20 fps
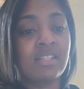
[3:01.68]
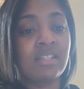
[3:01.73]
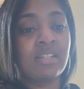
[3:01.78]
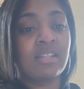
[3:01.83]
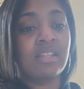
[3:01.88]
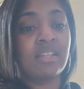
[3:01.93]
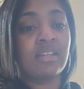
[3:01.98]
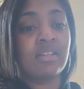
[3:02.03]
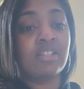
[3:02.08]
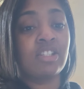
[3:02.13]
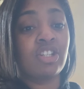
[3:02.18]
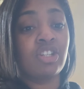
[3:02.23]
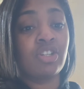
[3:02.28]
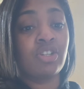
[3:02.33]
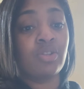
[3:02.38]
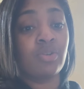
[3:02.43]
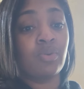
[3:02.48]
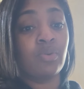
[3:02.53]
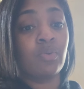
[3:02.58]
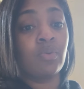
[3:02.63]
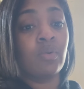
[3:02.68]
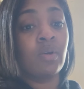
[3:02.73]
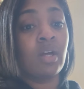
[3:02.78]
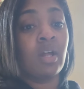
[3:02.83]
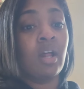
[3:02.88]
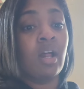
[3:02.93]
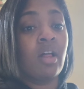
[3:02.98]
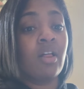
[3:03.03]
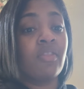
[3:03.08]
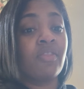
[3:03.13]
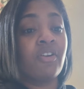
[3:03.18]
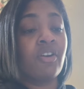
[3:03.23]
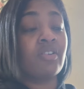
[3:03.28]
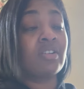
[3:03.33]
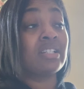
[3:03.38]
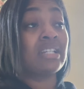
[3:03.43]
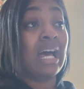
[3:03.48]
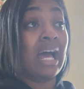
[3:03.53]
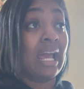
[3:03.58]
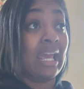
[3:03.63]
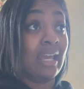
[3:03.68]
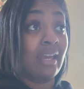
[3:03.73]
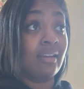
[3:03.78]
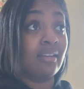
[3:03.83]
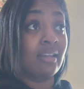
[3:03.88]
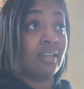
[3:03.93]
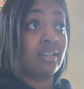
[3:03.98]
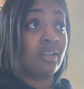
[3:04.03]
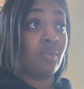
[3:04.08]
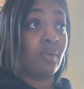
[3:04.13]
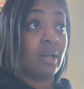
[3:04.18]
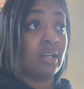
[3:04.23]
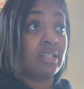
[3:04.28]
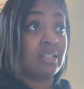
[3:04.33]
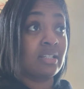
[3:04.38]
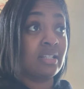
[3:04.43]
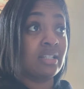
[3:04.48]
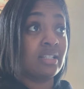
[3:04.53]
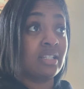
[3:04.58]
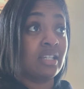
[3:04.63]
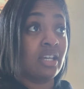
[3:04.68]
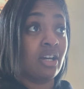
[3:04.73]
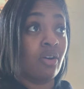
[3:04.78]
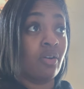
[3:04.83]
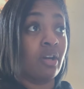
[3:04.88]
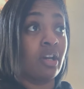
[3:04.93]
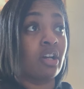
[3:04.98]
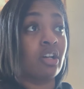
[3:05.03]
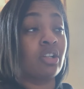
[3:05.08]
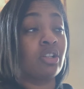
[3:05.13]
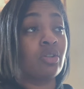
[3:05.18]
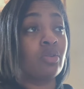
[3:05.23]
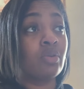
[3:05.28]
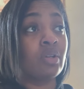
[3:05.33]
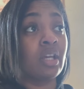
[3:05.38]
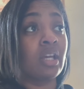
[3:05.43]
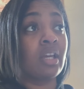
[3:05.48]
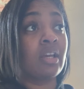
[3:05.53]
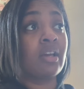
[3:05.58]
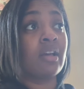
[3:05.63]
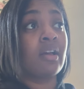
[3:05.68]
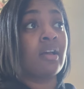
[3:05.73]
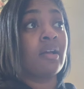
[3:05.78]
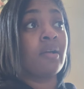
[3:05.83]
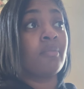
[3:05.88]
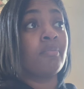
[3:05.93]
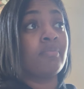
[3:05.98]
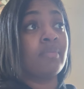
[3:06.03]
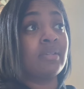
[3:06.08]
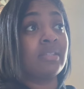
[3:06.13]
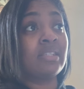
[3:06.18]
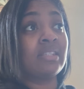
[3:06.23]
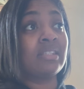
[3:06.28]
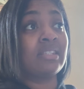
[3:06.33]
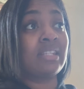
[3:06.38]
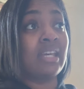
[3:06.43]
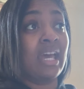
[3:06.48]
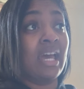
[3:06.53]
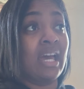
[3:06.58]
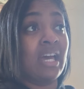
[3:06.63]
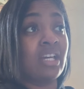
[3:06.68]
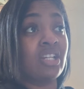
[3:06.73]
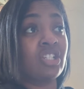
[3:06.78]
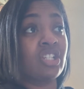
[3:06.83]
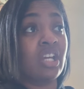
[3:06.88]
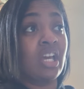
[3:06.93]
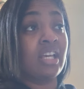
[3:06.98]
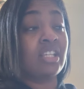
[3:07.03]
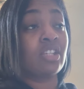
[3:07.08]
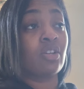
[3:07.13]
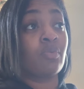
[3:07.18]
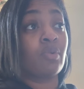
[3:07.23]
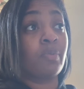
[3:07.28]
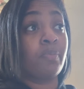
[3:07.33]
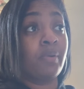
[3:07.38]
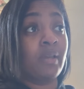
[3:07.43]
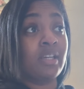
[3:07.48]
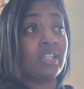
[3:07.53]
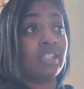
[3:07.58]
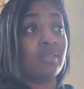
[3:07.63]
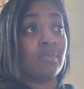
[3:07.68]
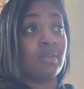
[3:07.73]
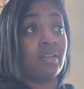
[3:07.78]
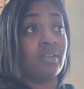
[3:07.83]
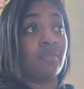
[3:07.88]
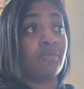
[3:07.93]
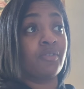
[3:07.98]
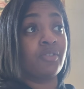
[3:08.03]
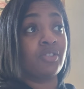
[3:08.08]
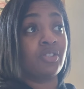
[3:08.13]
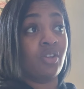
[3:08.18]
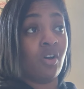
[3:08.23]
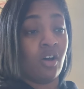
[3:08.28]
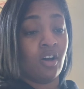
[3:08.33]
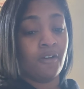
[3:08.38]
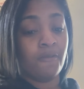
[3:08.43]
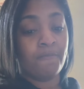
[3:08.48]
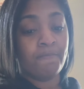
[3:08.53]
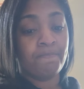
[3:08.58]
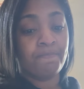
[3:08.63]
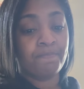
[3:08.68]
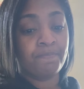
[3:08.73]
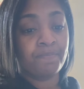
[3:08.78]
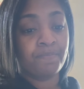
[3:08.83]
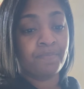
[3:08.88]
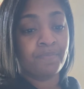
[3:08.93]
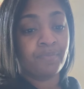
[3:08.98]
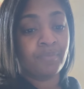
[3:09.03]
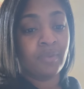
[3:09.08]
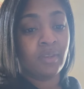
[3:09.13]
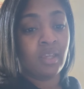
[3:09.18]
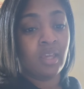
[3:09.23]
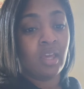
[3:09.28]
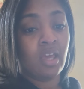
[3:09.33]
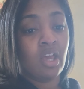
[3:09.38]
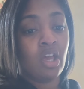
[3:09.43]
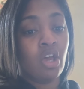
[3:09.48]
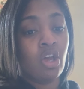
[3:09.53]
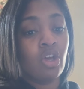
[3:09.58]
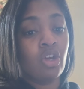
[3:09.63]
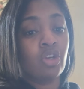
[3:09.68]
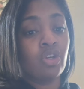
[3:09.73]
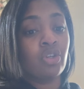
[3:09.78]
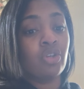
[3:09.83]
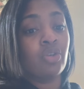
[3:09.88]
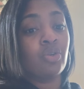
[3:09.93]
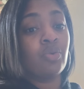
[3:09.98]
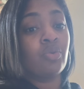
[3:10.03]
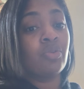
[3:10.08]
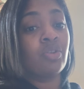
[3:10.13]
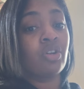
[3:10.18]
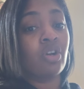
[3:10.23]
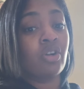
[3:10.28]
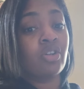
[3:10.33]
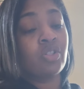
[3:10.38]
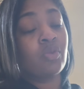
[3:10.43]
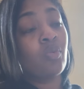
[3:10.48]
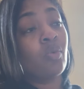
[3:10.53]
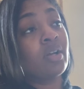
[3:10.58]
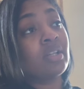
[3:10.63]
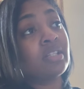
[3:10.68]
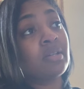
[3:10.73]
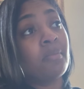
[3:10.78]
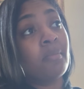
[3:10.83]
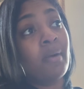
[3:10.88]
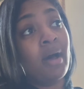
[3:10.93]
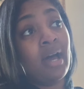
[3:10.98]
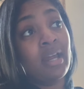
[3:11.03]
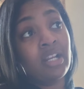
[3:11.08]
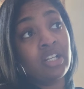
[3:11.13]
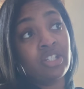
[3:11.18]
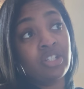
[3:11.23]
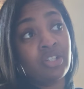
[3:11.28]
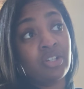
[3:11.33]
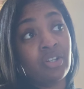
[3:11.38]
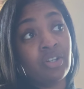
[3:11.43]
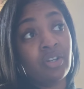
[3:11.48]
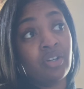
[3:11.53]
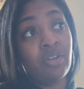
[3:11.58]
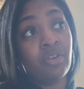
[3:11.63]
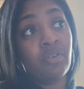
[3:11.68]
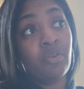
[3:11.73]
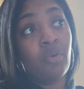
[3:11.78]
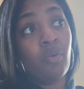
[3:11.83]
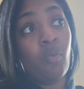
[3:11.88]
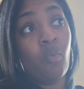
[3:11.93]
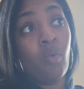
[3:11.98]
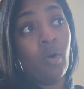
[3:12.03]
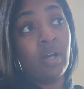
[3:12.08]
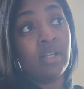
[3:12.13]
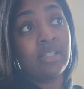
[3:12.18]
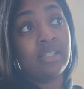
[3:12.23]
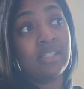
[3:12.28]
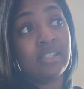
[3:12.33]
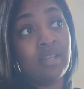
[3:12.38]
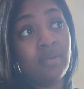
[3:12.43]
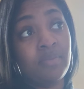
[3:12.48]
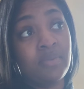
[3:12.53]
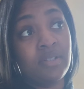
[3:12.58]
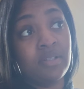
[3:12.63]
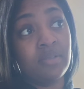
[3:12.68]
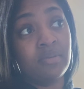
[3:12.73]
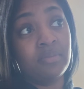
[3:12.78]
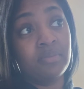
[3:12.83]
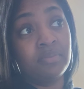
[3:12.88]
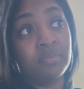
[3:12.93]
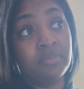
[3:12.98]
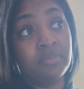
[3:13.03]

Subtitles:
to you their diet in great detail, including Mrs. Dash as a replacement for salt. You, the nurse, want to monitor what symptom